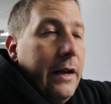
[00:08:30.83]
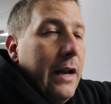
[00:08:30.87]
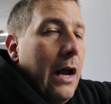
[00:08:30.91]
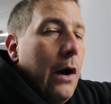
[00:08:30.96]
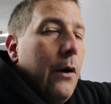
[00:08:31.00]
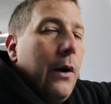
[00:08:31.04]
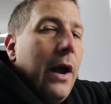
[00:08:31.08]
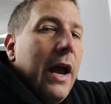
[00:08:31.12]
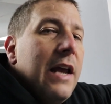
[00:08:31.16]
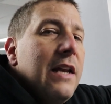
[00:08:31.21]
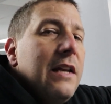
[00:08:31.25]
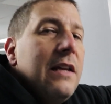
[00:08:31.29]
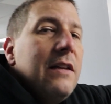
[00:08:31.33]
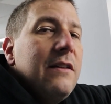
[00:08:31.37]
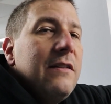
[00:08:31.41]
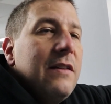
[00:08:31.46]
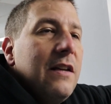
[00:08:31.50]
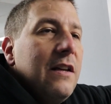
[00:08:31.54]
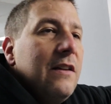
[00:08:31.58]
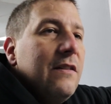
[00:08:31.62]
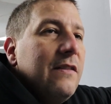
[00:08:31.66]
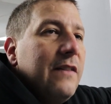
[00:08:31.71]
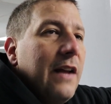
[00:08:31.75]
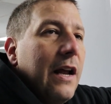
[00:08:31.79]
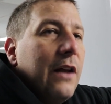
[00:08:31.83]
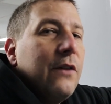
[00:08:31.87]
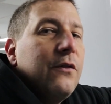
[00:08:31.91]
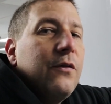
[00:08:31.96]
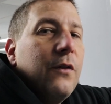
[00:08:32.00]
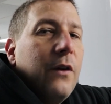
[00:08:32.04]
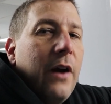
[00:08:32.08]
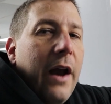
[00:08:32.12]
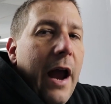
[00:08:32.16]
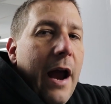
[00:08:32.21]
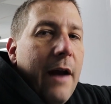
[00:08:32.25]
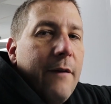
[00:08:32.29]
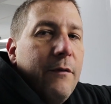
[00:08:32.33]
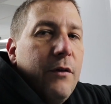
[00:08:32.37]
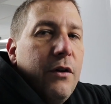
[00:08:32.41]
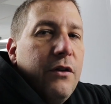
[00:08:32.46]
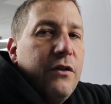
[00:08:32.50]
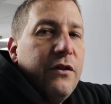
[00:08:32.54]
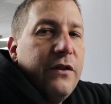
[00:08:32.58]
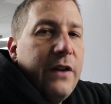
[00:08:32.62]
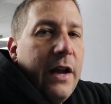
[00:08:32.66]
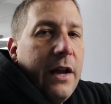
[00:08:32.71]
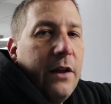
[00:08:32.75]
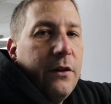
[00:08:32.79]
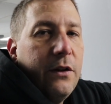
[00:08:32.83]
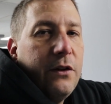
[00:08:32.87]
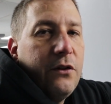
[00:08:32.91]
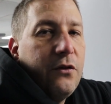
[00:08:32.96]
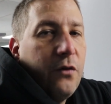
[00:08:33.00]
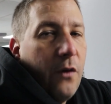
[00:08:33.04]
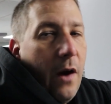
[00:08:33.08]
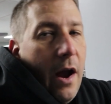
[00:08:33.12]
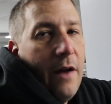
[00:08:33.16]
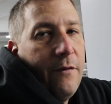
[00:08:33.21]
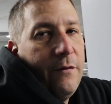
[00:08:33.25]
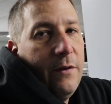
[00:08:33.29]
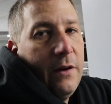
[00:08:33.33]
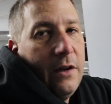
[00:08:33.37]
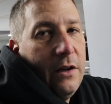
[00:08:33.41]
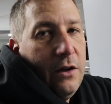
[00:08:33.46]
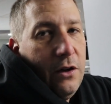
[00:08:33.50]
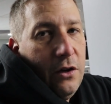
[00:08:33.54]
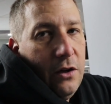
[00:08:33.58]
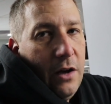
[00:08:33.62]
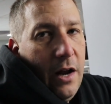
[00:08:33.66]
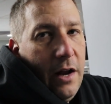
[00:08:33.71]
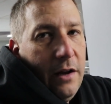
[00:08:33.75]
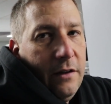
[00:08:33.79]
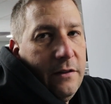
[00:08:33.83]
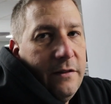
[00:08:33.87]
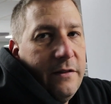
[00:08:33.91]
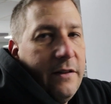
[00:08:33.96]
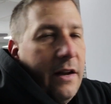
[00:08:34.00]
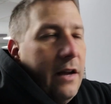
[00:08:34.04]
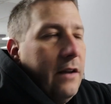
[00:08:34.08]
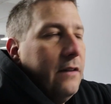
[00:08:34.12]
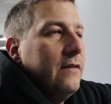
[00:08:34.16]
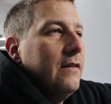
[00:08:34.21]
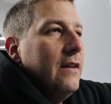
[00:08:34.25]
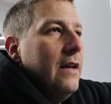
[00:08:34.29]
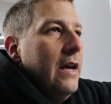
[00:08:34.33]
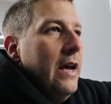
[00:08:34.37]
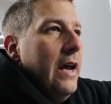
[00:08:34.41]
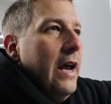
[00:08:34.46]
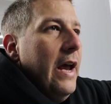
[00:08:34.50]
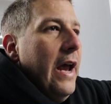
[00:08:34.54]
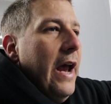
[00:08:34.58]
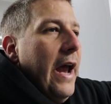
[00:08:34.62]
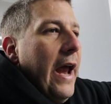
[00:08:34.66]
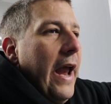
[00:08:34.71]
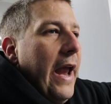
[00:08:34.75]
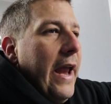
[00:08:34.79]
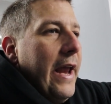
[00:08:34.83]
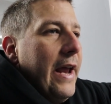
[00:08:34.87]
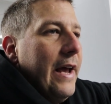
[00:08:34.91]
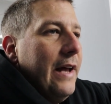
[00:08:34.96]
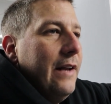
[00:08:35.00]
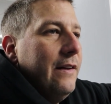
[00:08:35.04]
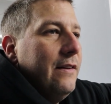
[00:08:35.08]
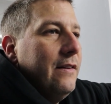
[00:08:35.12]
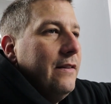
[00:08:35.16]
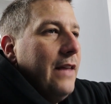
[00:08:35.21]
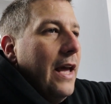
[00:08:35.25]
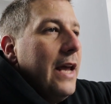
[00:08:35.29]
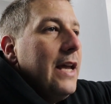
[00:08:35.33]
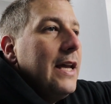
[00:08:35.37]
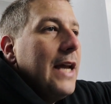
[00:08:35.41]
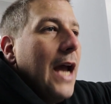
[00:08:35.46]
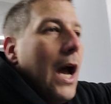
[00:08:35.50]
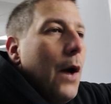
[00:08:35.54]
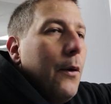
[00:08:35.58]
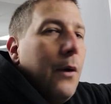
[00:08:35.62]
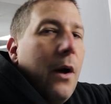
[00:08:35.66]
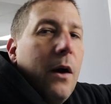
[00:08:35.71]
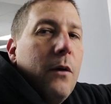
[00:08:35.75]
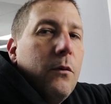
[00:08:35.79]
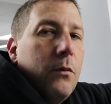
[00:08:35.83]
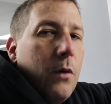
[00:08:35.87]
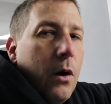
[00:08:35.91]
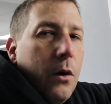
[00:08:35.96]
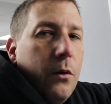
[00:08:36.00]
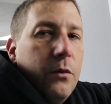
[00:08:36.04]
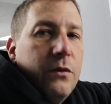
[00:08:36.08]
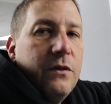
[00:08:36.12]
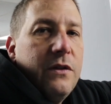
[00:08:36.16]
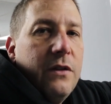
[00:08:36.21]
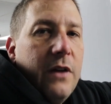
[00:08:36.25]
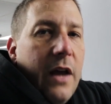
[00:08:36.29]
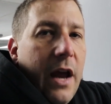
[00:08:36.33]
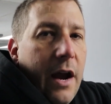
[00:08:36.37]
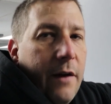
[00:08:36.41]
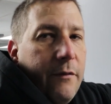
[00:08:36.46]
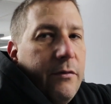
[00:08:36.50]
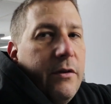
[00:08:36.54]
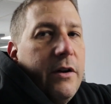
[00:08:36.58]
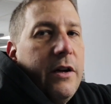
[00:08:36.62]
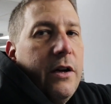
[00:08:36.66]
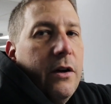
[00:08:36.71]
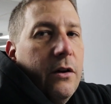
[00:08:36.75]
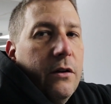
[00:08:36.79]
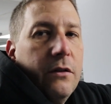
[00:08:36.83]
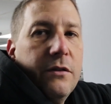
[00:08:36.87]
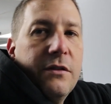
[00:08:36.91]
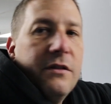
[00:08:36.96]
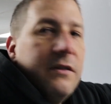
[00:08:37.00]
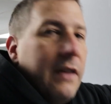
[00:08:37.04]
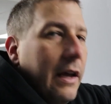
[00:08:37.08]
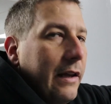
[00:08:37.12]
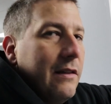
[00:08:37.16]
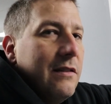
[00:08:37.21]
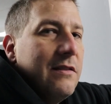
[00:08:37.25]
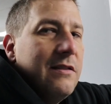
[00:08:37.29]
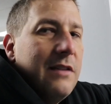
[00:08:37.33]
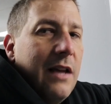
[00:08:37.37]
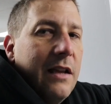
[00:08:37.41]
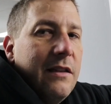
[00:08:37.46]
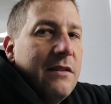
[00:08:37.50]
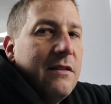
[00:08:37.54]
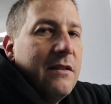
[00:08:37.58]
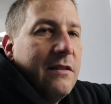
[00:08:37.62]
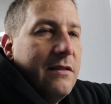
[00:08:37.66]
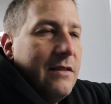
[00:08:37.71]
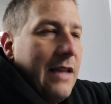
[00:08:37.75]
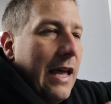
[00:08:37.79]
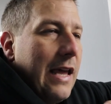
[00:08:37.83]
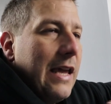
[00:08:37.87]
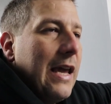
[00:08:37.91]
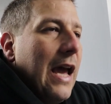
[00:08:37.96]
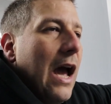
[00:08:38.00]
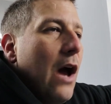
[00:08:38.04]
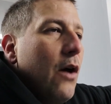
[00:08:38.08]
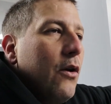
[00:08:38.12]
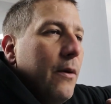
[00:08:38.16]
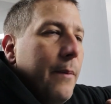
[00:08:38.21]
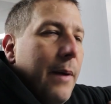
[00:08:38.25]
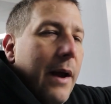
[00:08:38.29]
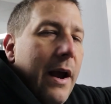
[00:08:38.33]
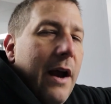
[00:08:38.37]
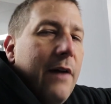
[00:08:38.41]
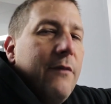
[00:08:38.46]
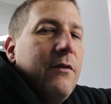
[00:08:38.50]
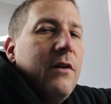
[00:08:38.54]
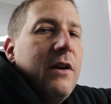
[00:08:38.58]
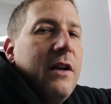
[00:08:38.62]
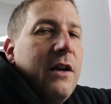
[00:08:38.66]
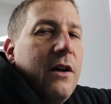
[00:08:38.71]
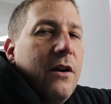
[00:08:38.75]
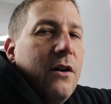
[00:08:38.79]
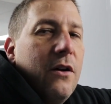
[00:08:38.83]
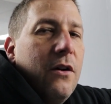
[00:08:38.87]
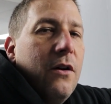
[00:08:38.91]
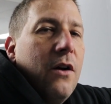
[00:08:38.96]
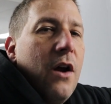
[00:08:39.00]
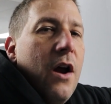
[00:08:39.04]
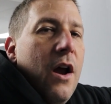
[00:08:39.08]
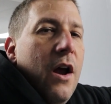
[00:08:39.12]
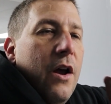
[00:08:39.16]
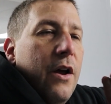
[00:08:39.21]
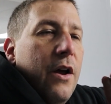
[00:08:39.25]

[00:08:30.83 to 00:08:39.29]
Now, ADT stands for average daily traffic in the United States, and they count our roads every year, just like the census. They count them every year